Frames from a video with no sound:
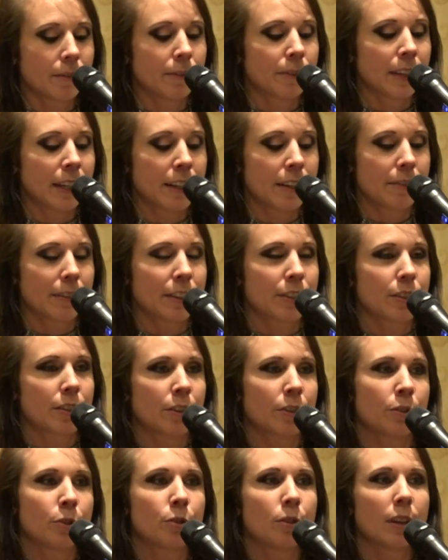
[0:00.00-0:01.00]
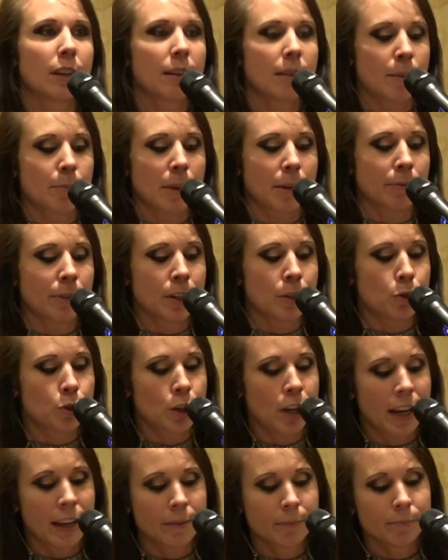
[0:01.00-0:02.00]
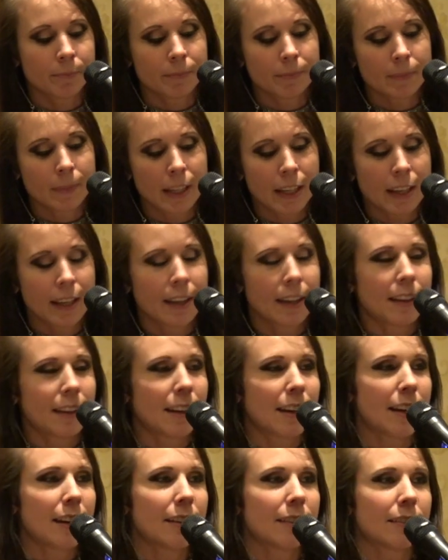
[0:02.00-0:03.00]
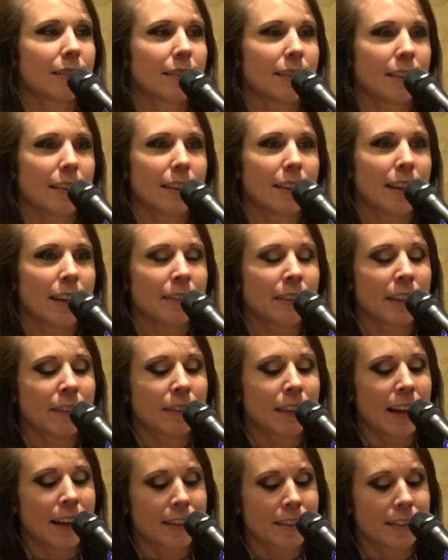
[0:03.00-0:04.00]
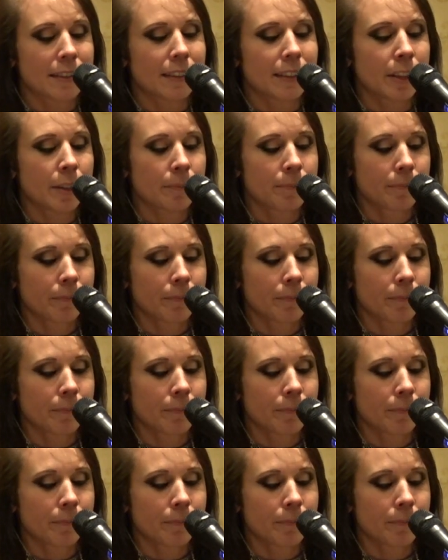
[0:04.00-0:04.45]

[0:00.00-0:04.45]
Vanity Dixon, and my friend Jen. And then lastly,